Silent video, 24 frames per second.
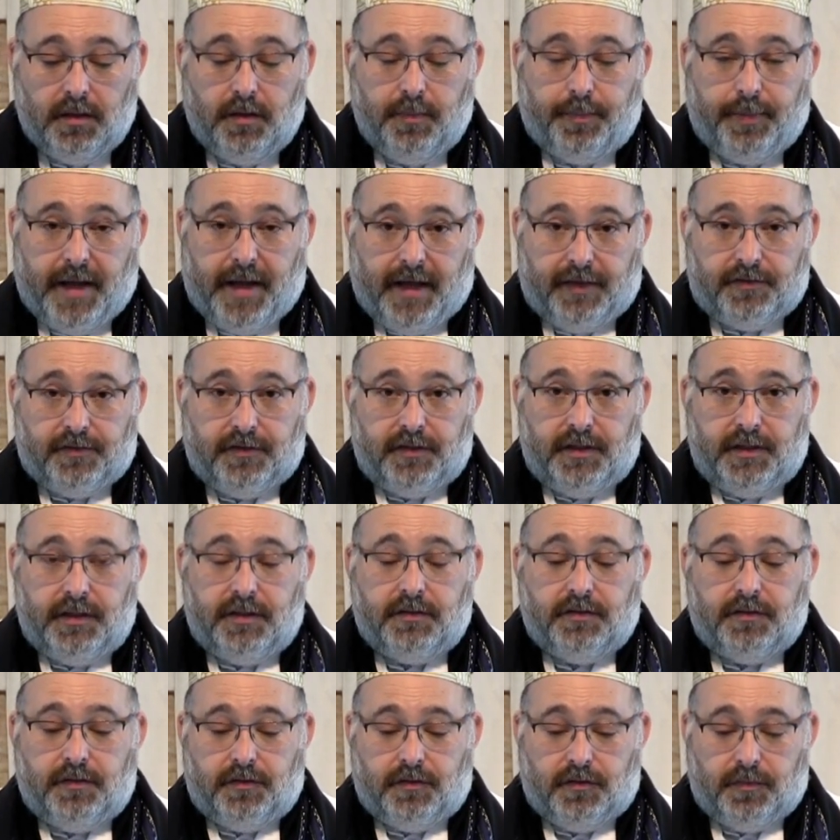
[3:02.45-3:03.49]

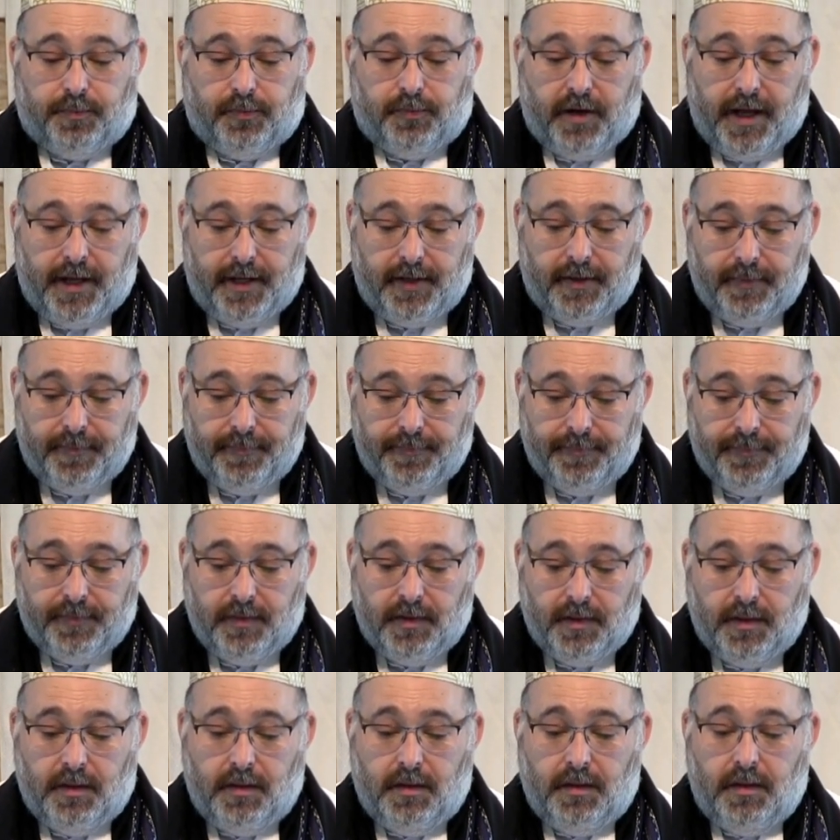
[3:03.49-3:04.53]
capacity to spread.
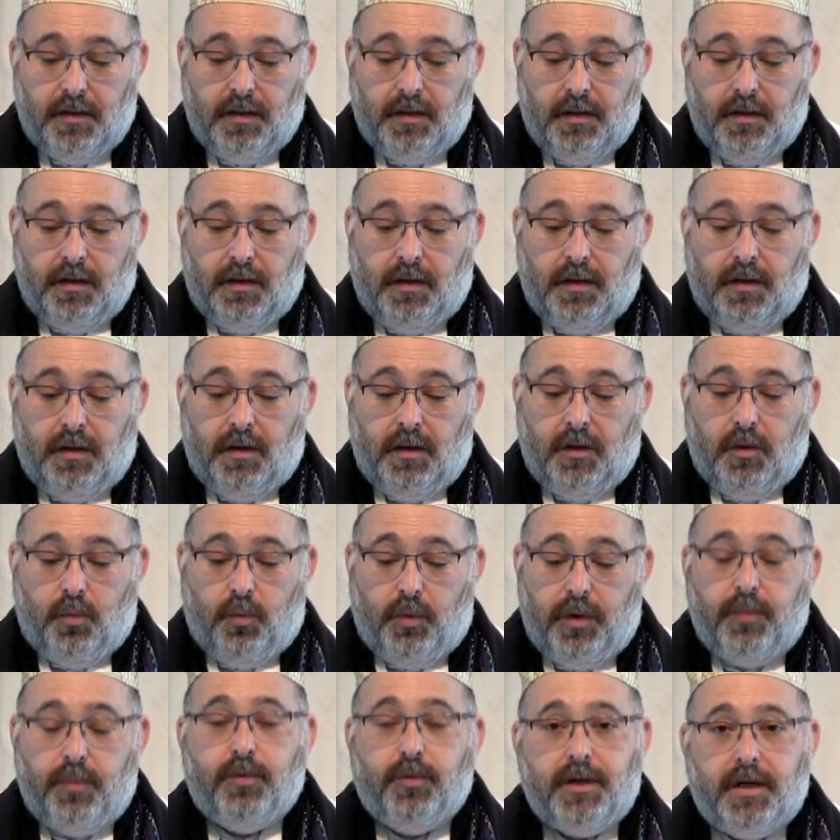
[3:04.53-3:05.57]

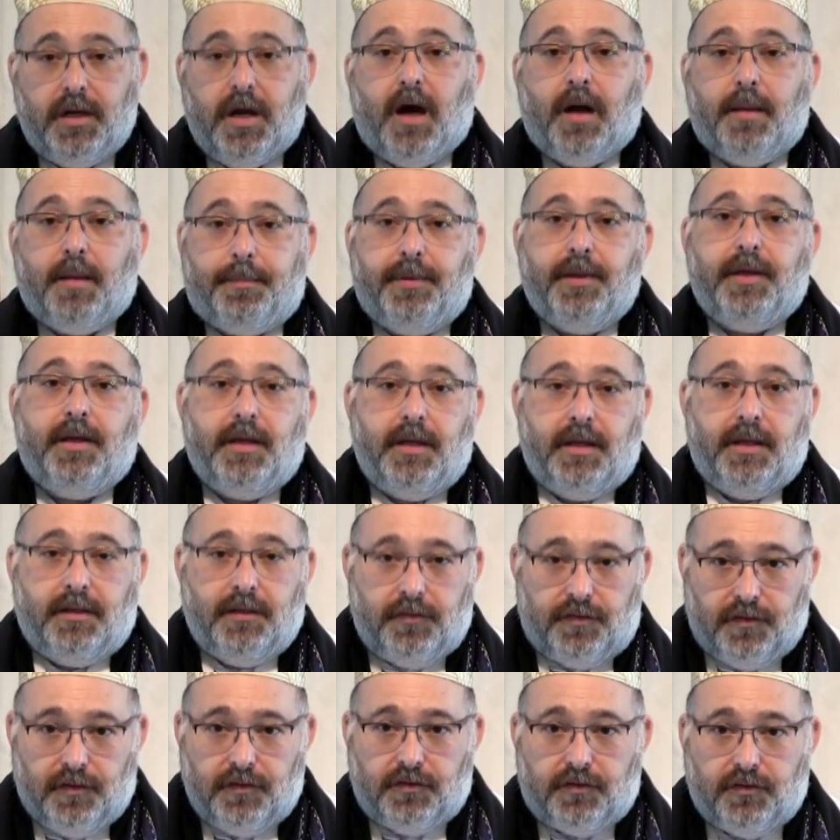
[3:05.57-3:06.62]
We would not be in
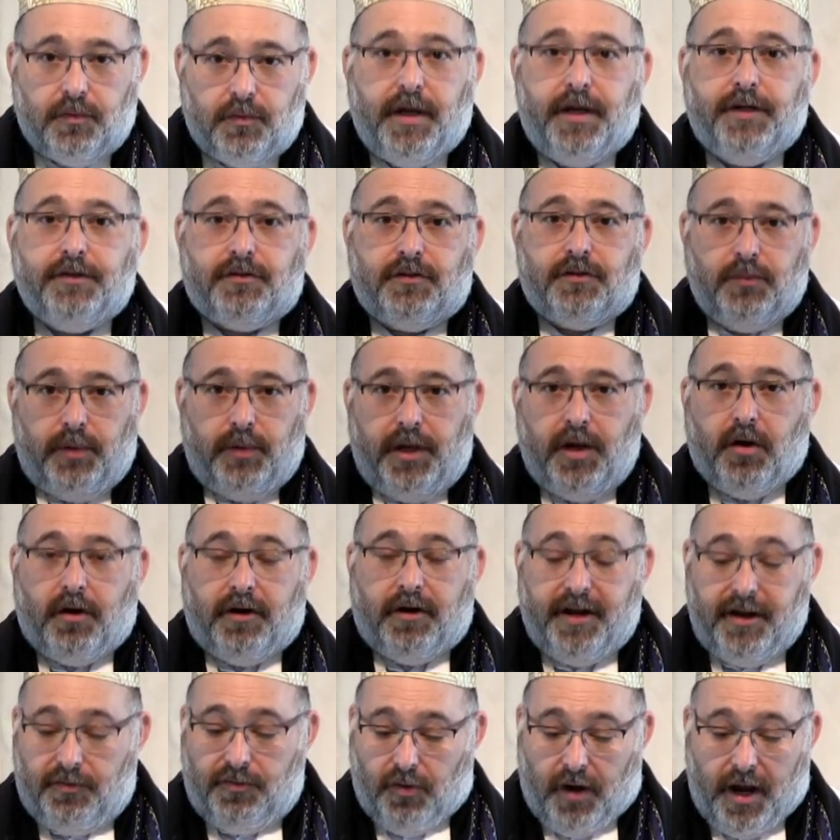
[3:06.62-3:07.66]
the situation we
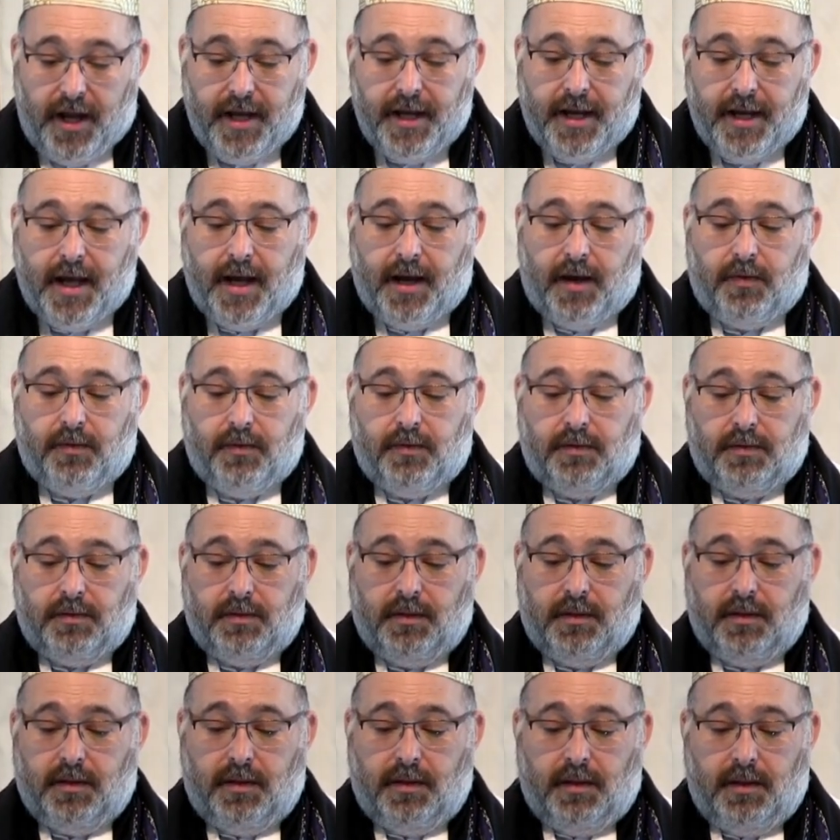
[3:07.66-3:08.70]
are in right now
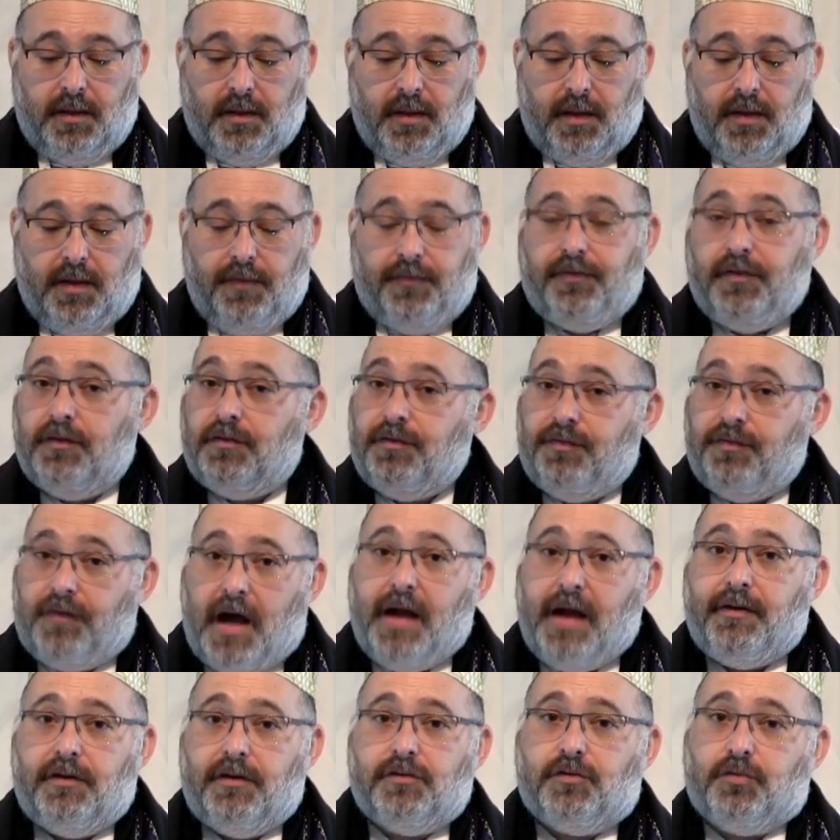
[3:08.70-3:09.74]
if this
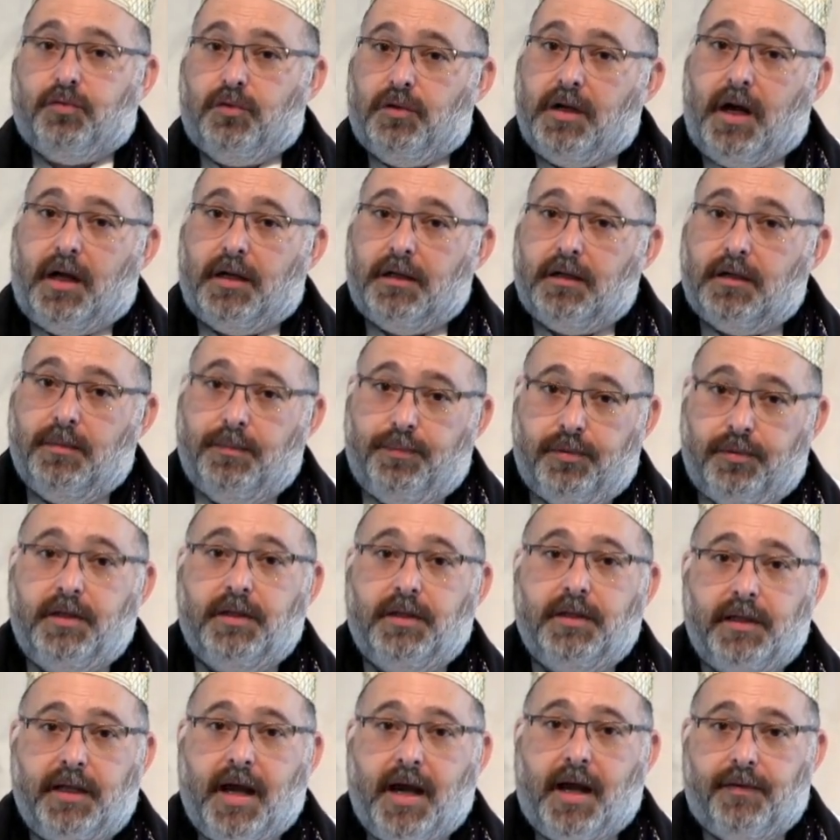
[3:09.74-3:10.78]
virus were not
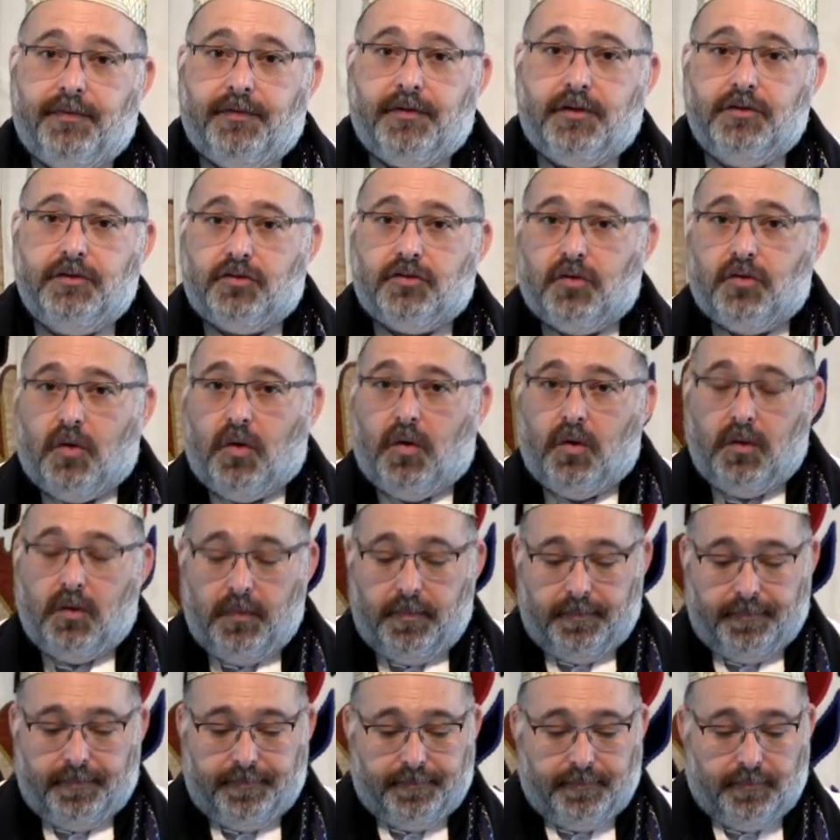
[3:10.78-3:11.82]
completely out of
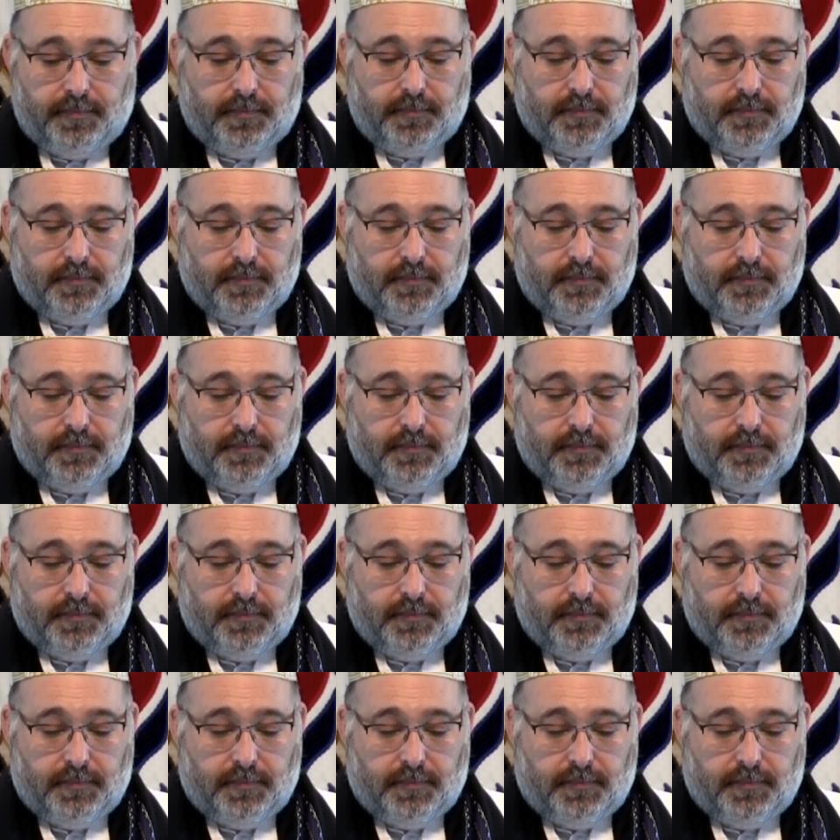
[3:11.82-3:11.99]
control.